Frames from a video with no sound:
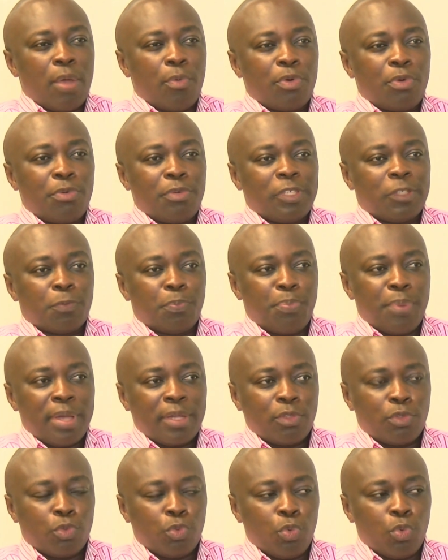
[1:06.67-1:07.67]
with
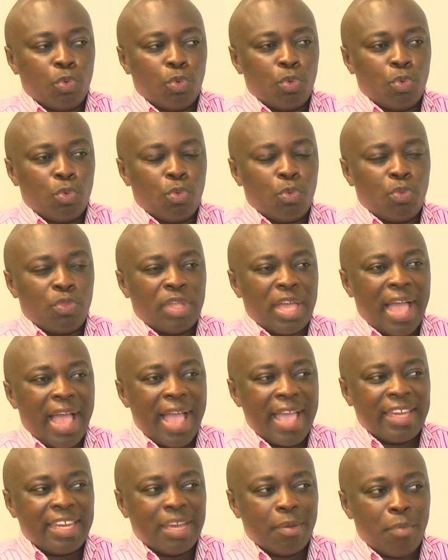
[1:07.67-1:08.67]
respect to the
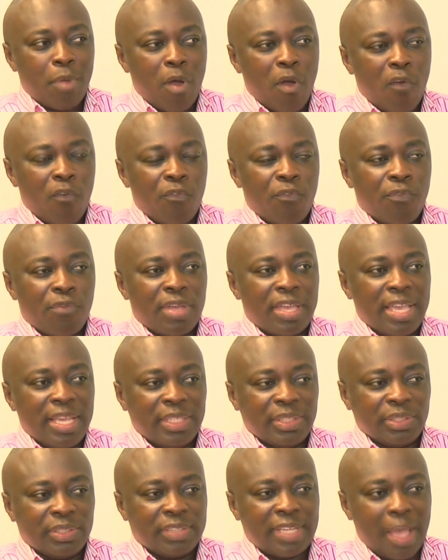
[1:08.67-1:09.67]
high number of
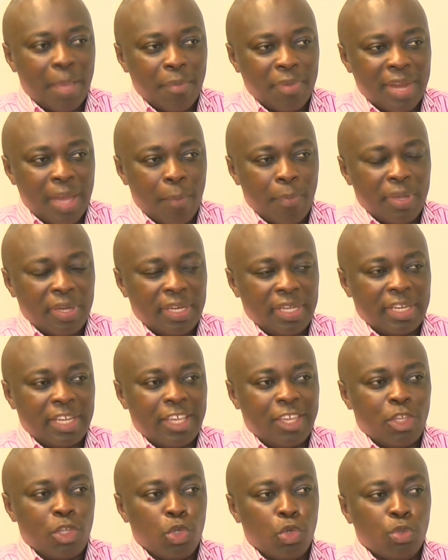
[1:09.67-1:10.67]
cases coming up and then
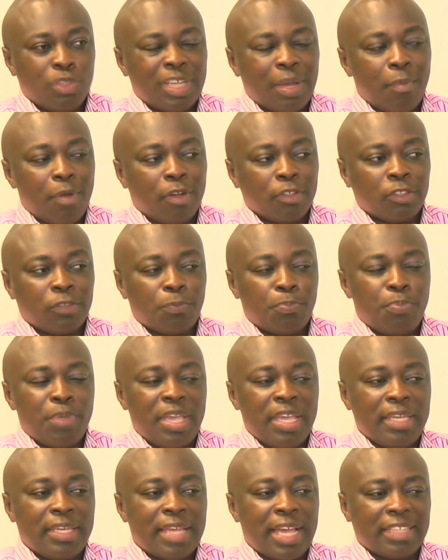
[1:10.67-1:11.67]
the huge amounts
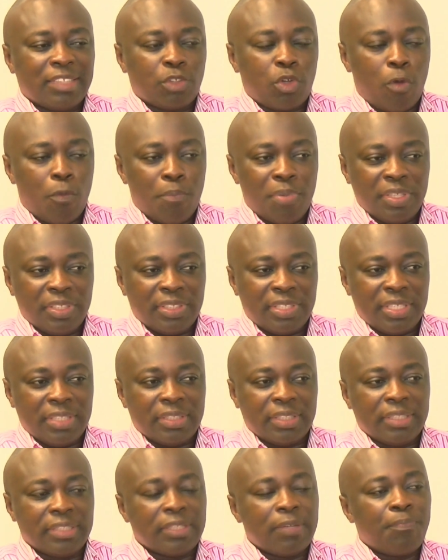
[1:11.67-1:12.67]
paid as
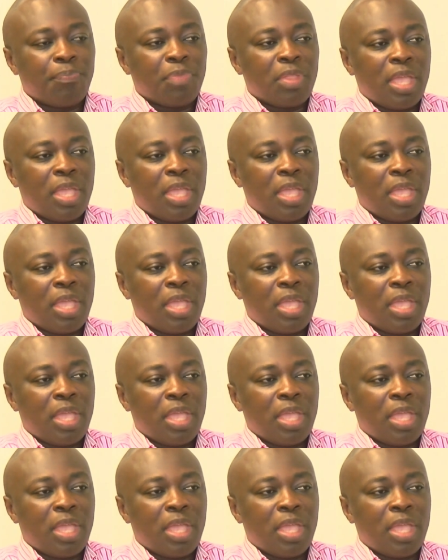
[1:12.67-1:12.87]
compensations,